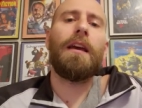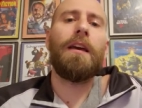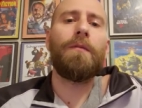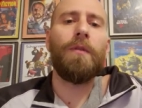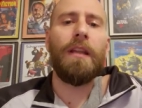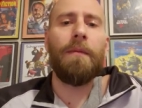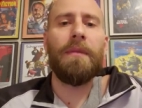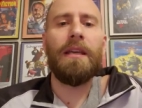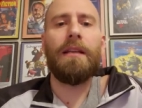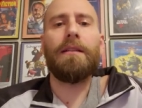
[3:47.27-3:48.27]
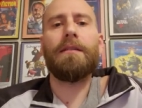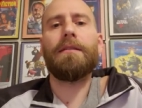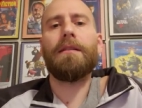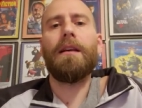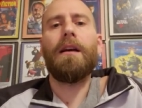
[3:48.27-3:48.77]
and what that
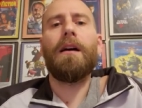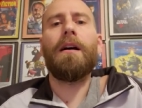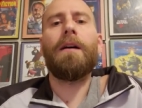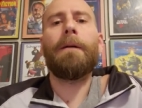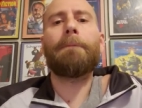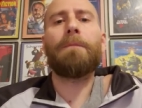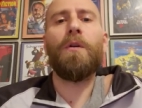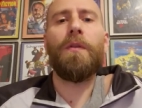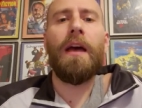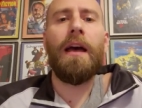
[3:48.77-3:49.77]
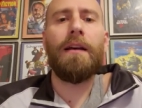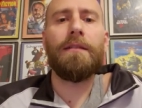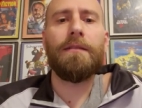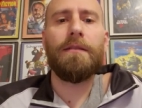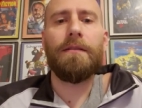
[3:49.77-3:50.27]
means um, both
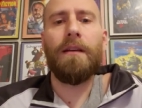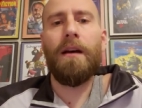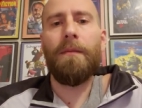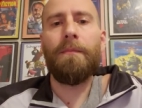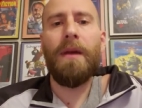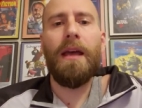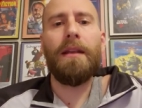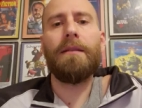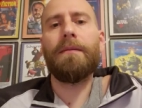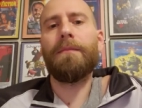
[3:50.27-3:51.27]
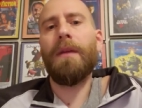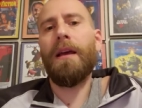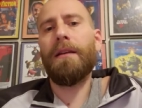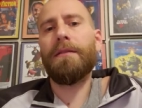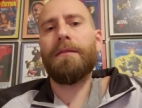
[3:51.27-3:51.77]
as uh, men
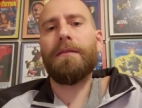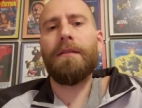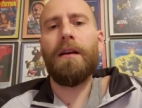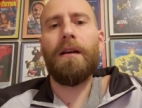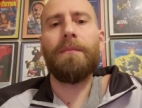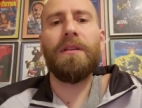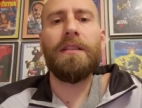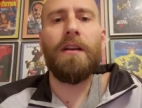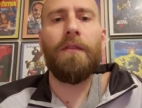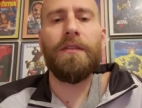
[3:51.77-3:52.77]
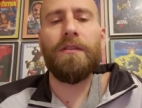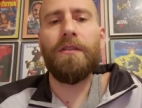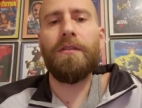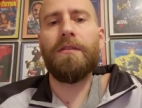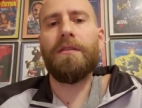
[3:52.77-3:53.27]
as uh, police
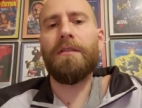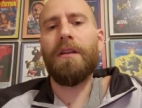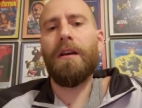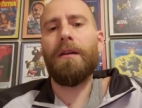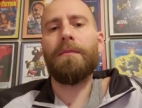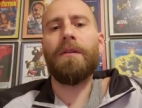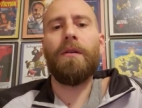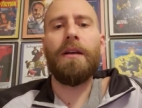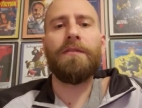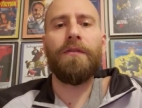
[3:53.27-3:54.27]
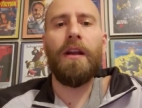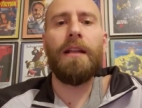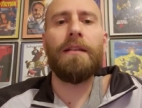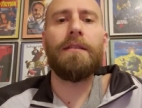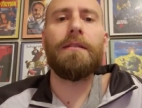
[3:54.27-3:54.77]
officers uh, you know as
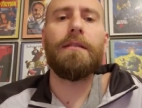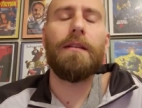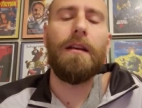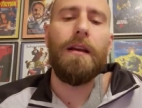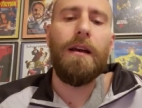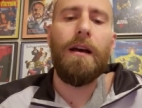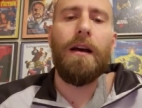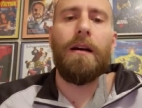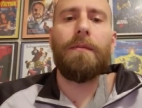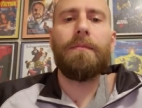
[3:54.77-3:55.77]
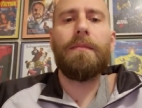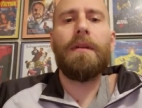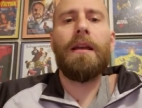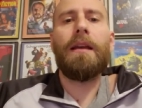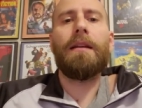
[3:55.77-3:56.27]
friends um,
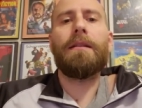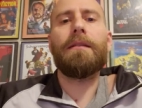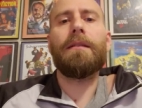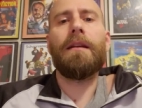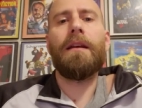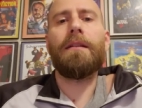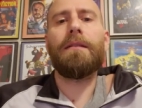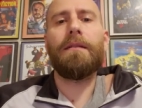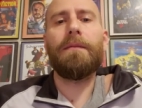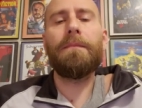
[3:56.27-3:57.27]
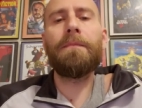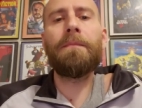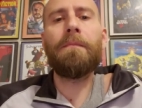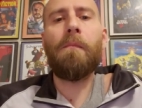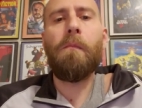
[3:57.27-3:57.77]
and
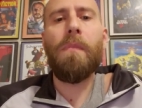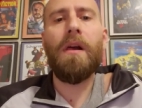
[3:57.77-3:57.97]
and